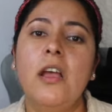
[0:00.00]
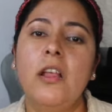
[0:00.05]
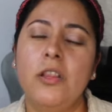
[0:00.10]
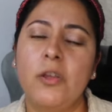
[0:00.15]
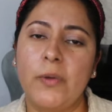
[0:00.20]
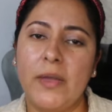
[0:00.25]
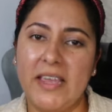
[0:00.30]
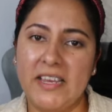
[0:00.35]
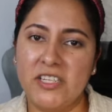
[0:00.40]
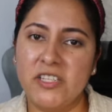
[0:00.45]

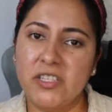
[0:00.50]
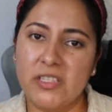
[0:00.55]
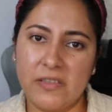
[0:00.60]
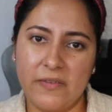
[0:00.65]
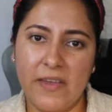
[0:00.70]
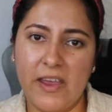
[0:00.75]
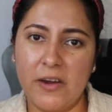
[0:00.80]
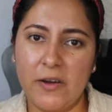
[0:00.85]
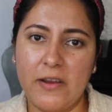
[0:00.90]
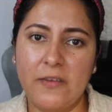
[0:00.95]
locations
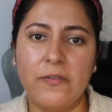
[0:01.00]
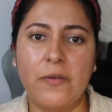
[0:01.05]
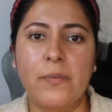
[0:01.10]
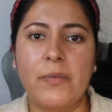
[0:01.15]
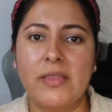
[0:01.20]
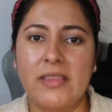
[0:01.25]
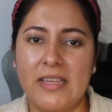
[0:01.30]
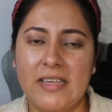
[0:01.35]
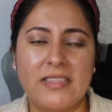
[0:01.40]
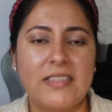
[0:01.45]
vary from the
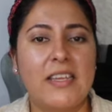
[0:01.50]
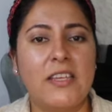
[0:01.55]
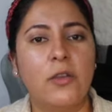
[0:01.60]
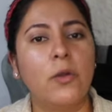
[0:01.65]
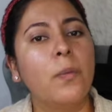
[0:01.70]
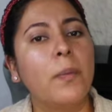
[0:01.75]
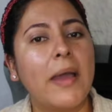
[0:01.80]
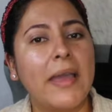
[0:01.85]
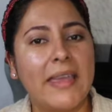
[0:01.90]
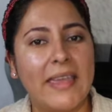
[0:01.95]
things that you
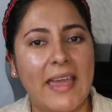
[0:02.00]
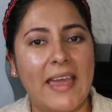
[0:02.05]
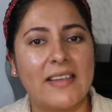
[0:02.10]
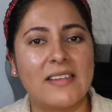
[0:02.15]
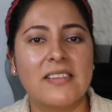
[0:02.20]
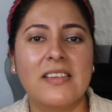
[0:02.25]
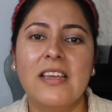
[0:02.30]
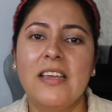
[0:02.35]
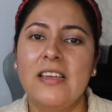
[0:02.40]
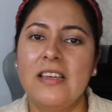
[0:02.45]
might get.